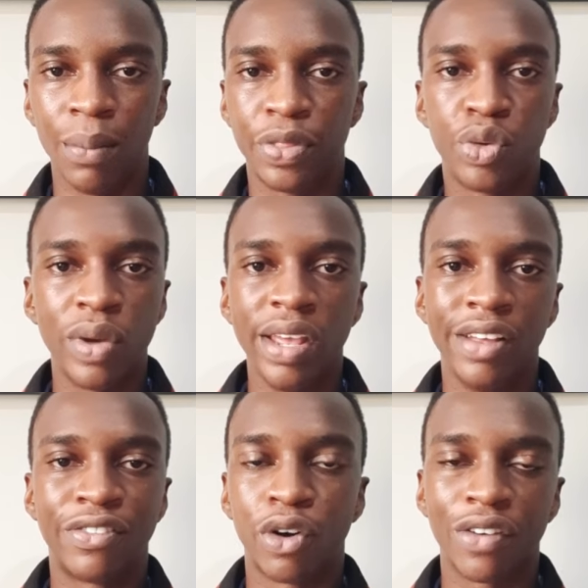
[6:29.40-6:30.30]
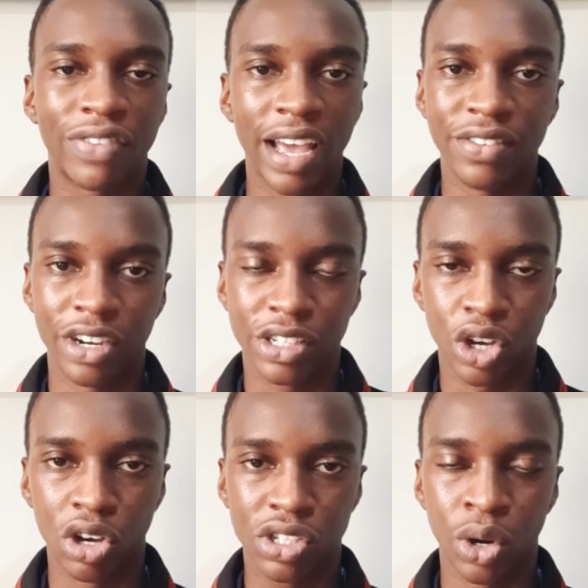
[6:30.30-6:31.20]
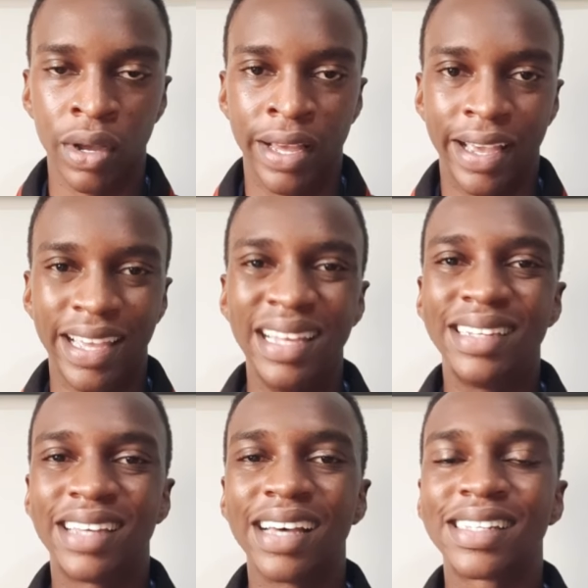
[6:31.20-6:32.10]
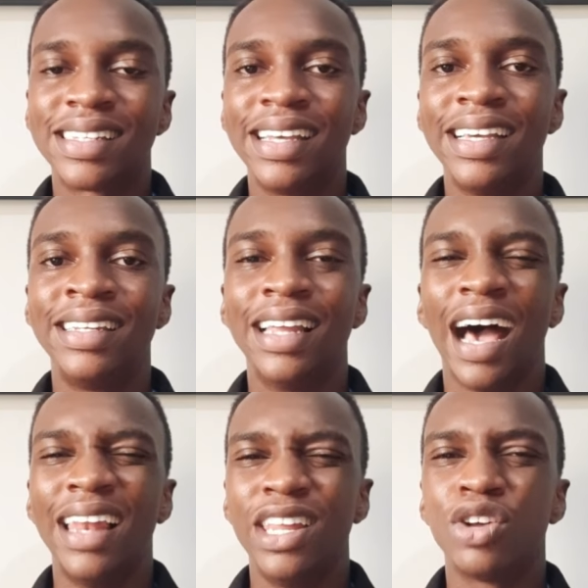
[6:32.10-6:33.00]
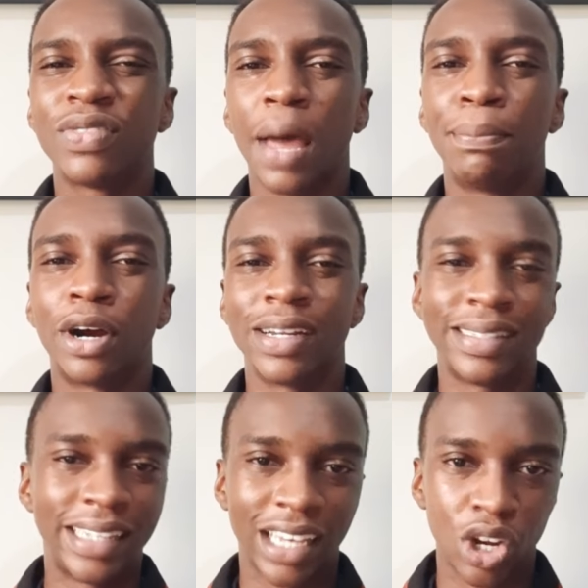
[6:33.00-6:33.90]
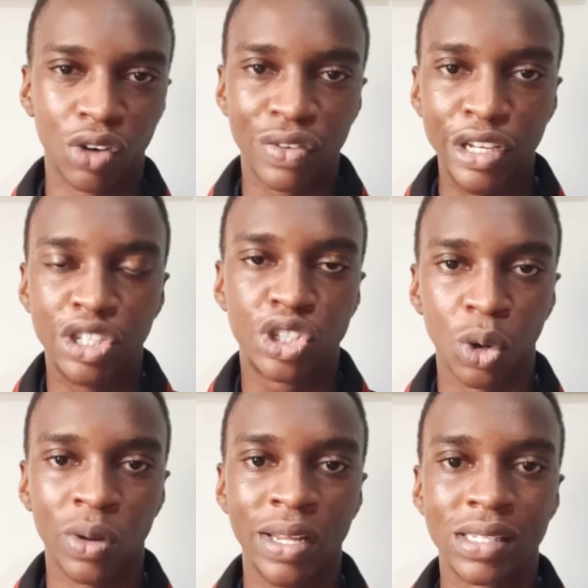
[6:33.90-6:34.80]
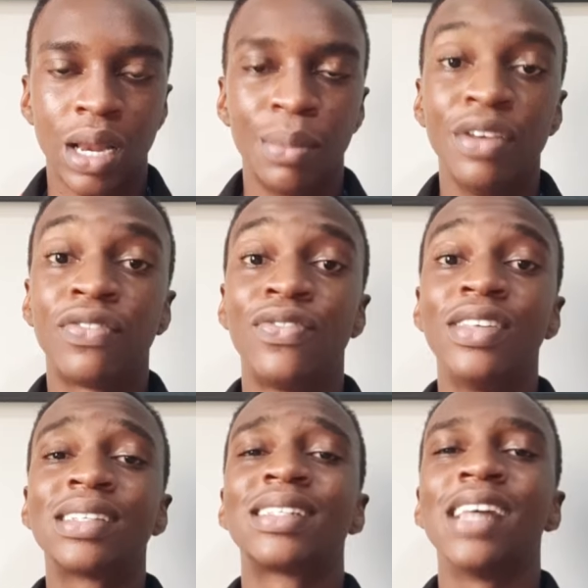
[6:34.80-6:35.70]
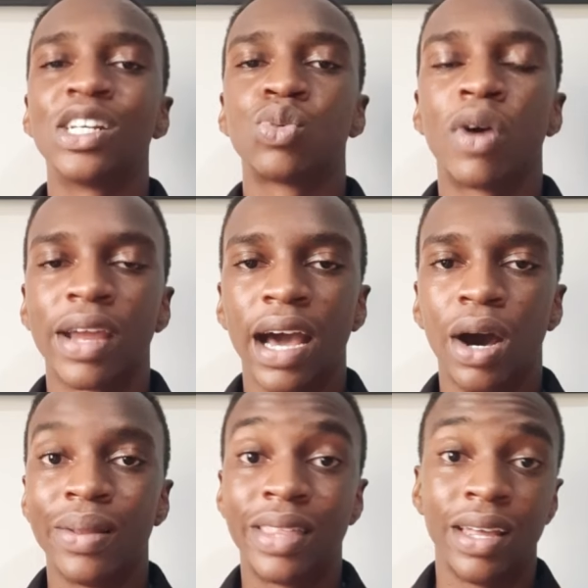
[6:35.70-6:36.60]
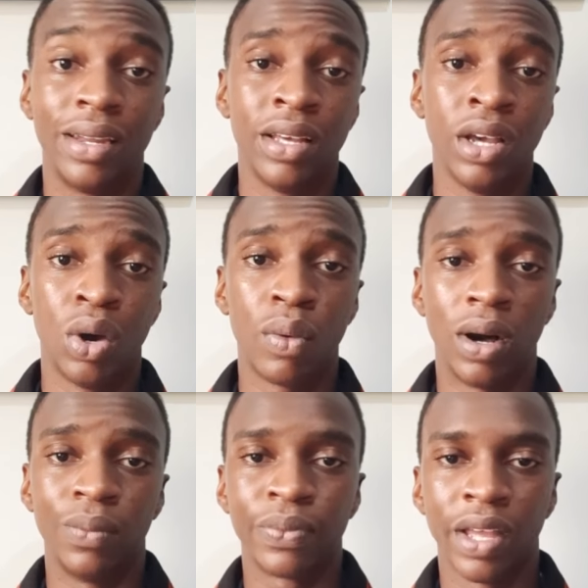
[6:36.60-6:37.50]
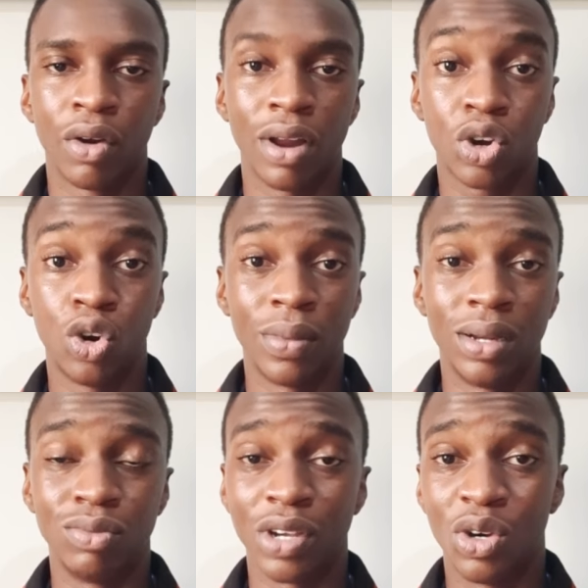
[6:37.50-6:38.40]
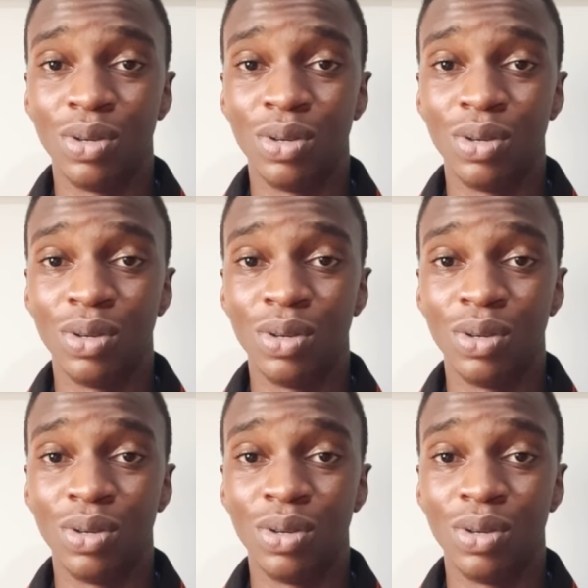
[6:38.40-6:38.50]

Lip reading: 3, 4, 5 years ago. So he does need a little of that burden taken off his shoulders. And if this does work out, then, well, Ronald Koeman, we